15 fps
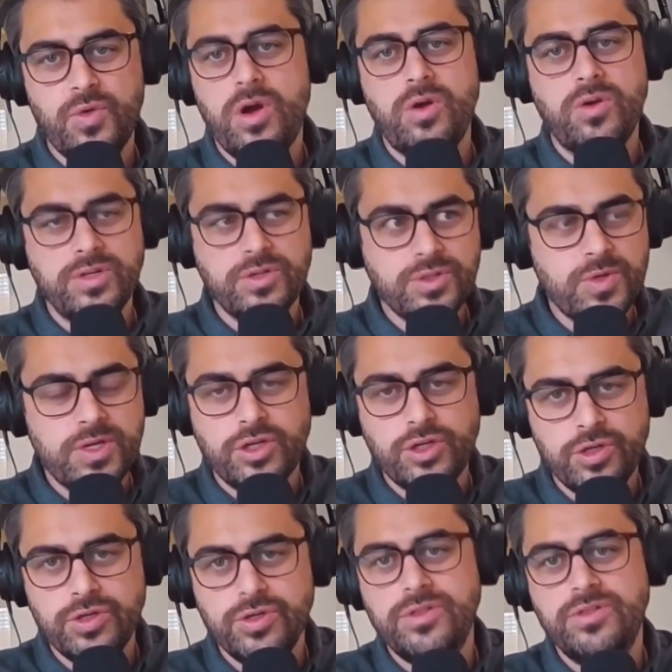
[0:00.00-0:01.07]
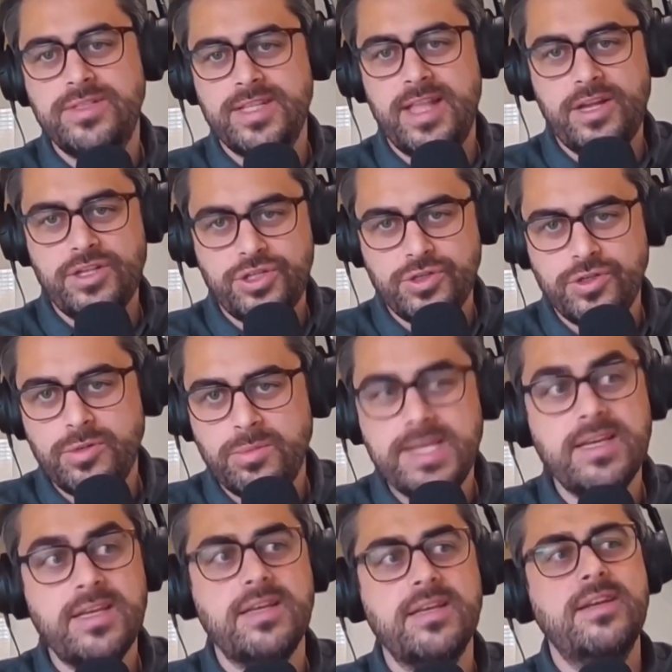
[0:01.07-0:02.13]
quo. Here's what it could/should
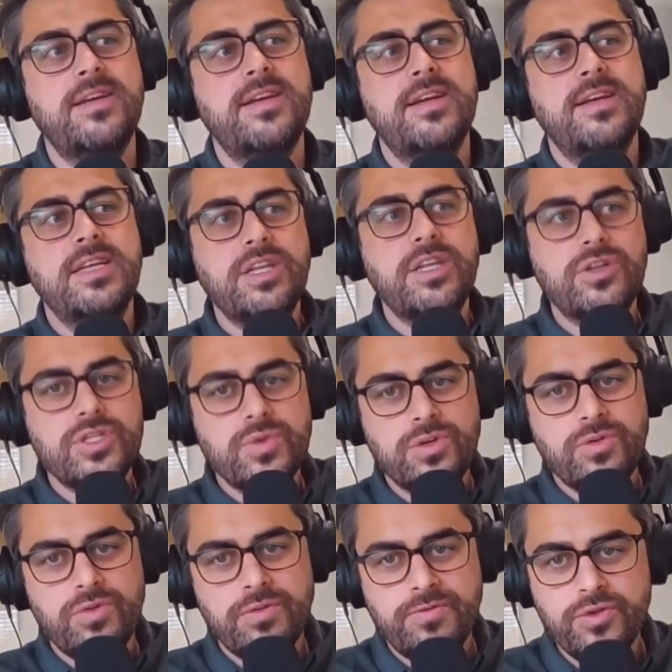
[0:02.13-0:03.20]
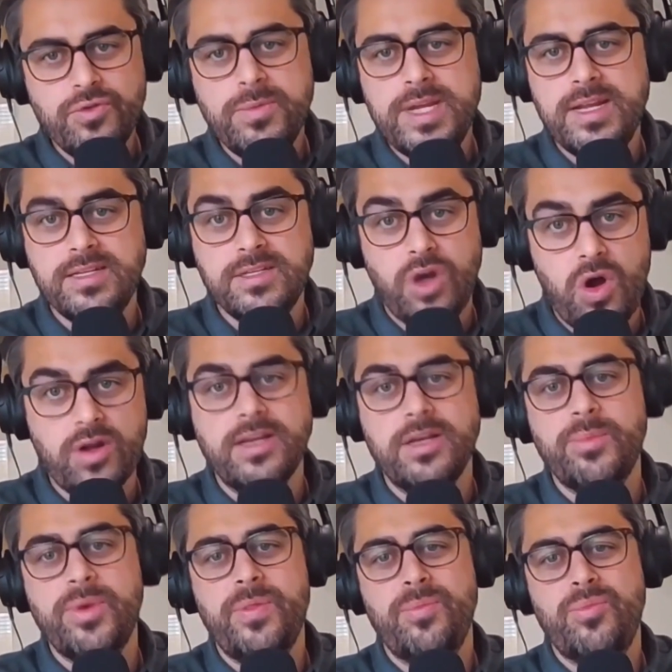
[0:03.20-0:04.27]
be. Here's what a review meeting talking
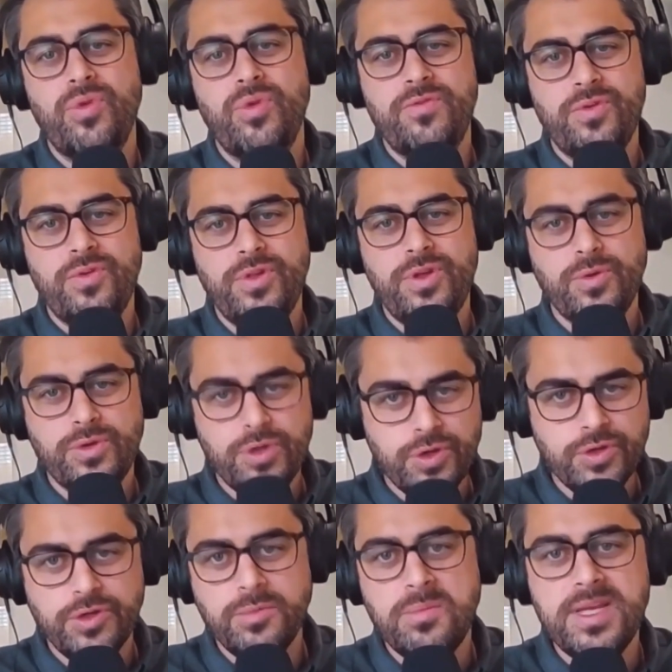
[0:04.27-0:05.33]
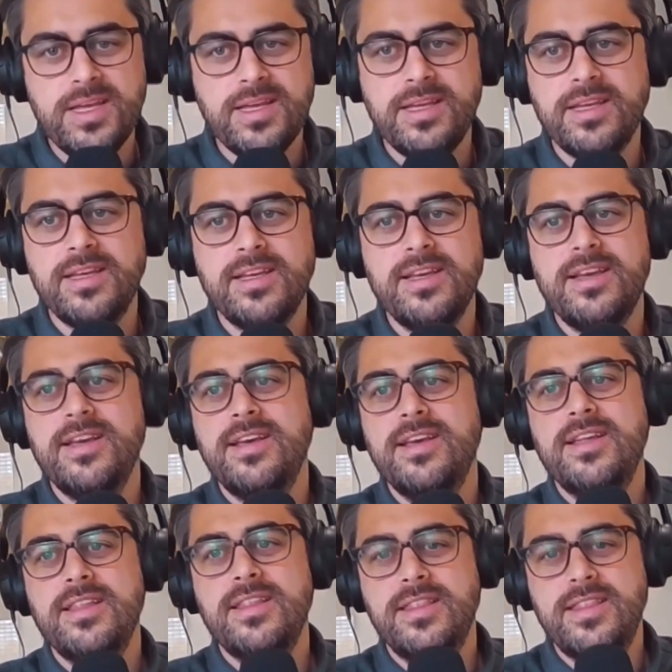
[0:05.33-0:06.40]
about the portfolio could be.
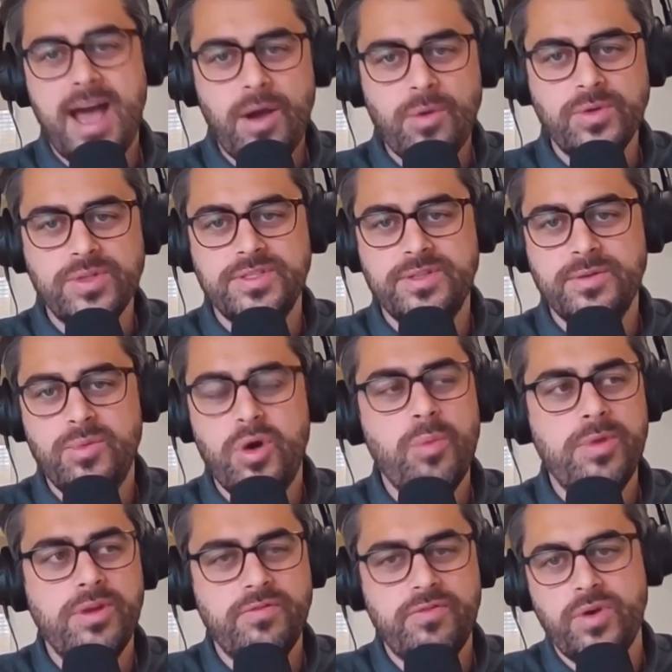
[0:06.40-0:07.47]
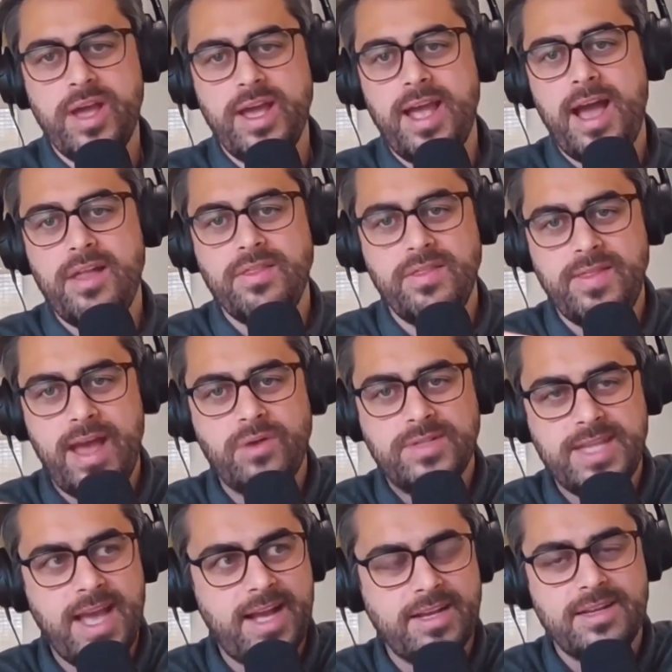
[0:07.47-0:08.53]
That was the moment of, okay, now
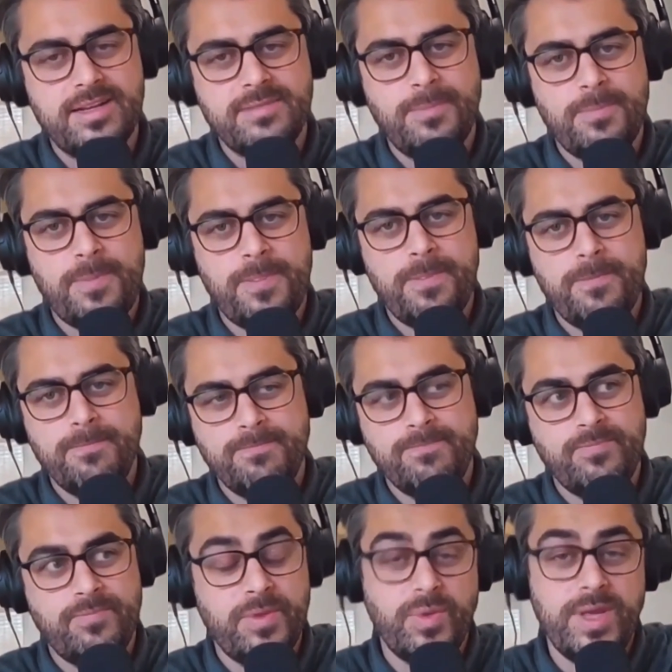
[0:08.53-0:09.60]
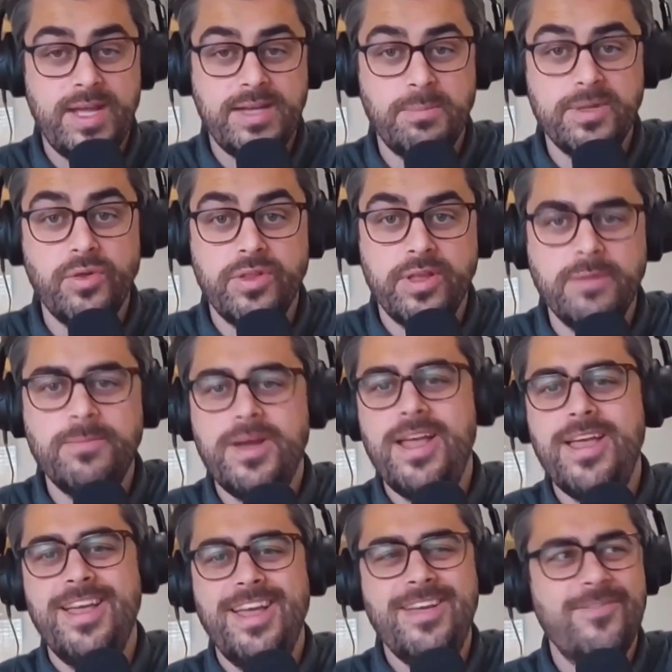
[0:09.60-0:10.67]
tech, and we had to build it
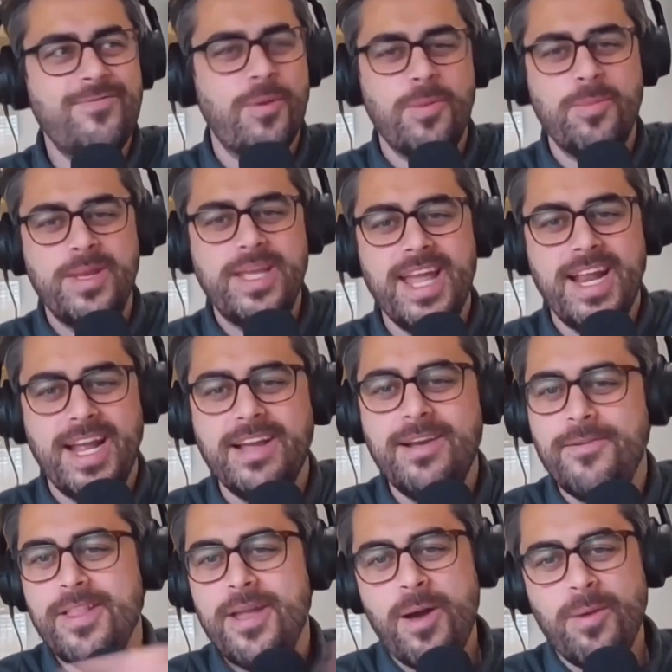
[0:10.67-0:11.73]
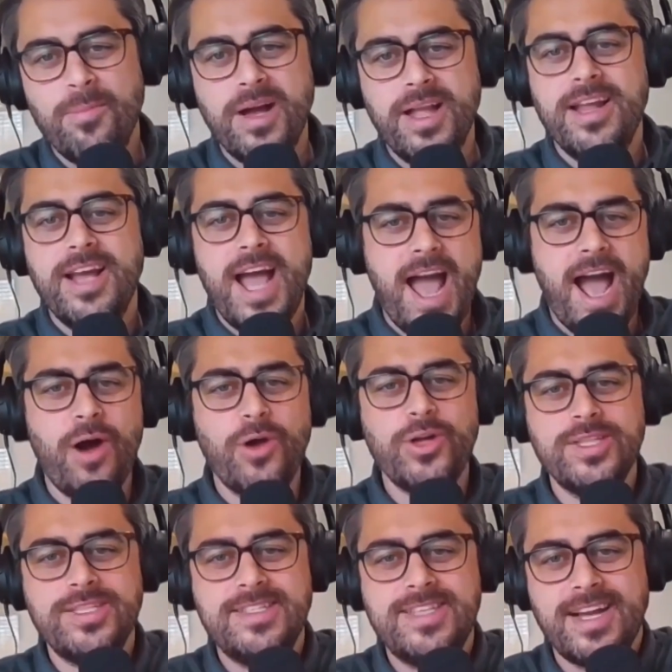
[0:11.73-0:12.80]
from the beginning, but how
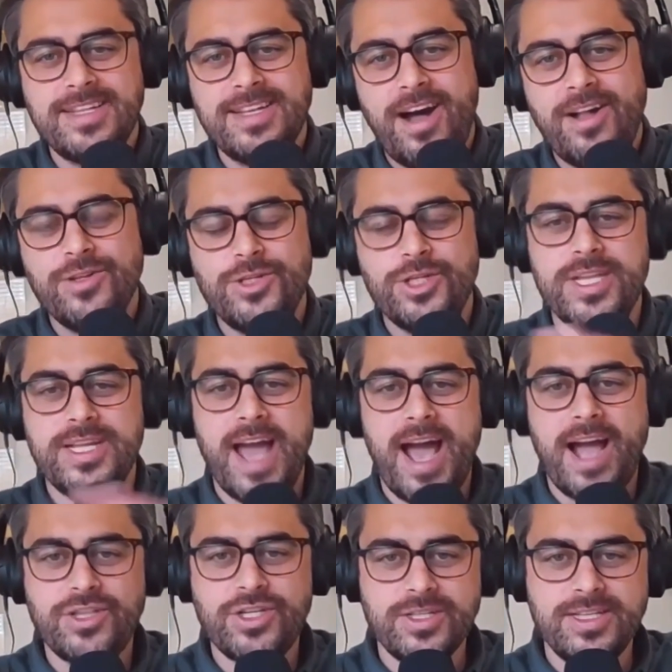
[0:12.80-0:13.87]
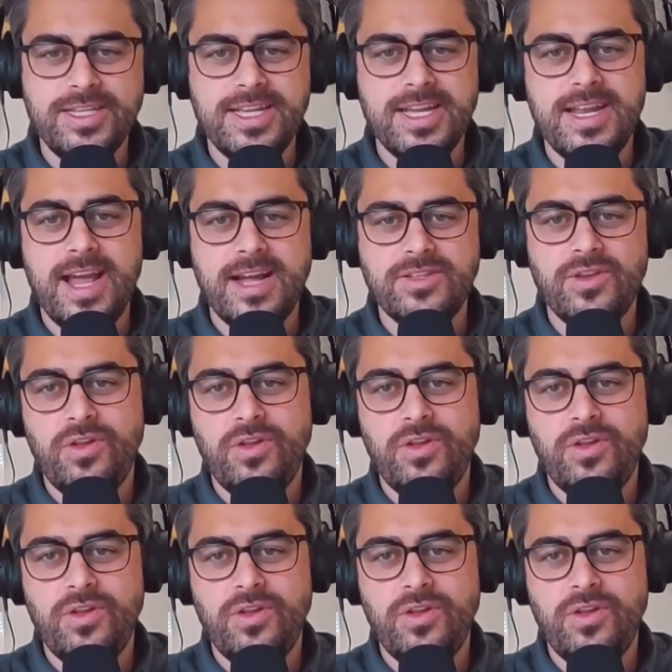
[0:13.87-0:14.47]
could technology actually connect